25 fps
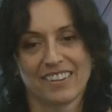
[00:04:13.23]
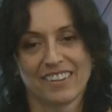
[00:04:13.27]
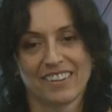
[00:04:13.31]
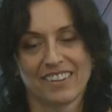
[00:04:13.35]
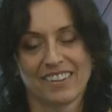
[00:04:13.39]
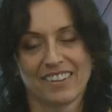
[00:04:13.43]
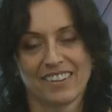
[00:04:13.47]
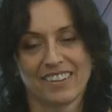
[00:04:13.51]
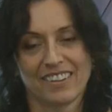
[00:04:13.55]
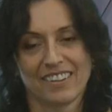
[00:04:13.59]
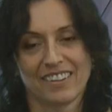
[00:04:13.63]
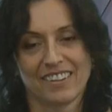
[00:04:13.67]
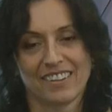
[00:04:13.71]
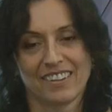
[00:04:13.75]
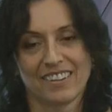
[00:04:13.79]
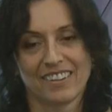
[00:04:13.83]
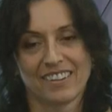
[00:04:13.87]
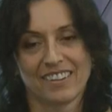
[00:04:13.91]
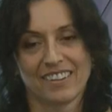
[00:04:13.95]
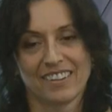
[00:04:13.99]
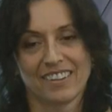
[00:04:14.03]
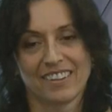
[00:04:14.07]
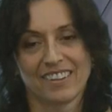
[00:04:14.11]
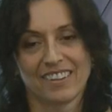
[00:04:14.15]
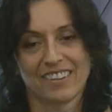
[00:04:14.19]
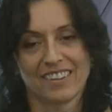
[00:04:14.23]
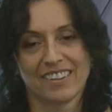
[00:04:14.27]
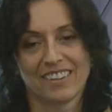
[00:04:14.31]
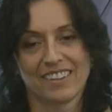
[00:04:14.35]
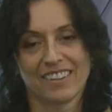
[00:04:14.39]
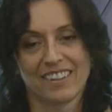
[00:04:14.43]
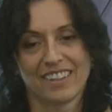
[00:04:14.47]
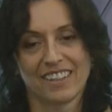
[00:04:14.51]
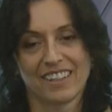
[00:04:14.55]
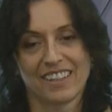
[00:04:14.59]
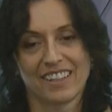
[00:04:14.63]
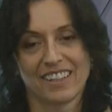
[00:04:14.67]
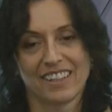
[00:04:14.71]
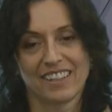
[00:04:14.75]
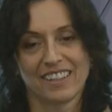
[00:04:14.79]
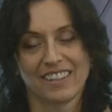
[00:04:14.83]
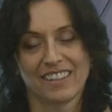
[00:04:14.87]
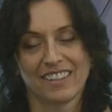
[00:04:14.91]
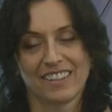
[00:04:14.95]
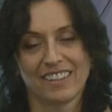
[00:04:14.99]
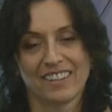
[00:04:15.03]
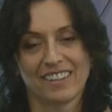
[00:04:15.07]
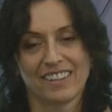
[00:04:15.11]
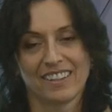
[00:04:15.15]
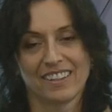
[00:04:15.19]

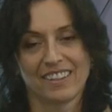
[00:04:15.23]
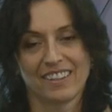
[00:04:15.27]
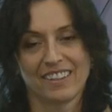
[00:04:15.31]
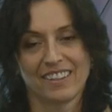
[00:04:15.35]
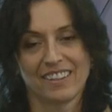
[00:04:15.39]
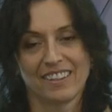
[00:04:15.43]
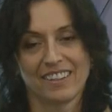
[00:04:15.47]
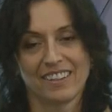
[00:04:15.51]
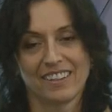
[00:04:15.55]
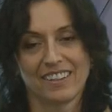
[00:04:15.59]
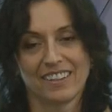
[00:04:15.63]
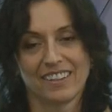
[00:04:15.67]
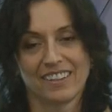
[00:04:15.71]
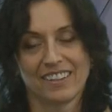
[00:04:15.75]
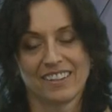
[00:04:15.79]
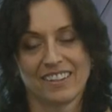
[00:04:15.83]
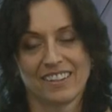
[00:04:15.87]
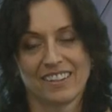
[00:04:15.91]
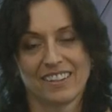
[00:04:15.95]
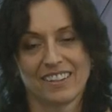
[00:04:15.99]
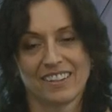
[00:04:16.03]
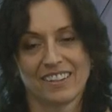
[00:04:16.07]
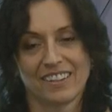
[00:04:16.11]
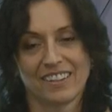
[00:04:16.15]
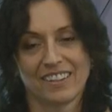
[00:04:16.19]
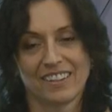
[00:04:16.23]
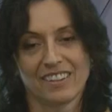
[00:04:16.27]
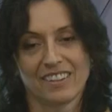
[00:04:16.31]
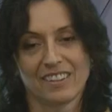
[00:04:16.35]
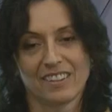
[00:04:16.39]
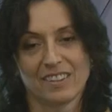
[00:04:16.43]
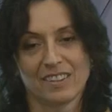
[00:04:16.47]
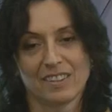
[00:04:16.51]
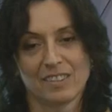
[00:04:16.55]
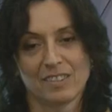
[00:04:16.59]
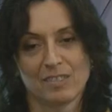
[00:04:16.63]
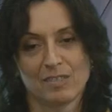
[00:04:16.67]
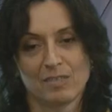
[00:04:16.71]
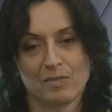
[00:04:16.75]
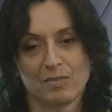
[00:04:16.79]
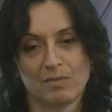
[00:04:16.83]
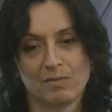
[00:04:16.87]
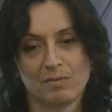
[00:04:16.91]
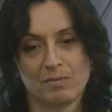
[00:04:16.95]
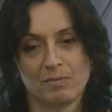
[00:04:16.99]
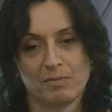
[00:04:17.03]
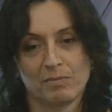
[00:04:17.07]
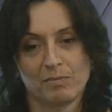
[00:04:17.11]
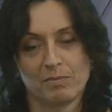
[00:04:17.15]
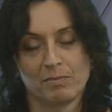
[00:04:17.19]

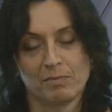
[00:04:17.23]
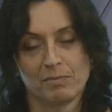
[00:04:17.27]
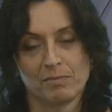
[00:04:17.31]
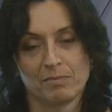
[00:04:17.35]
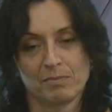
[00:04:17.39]
(not speaking)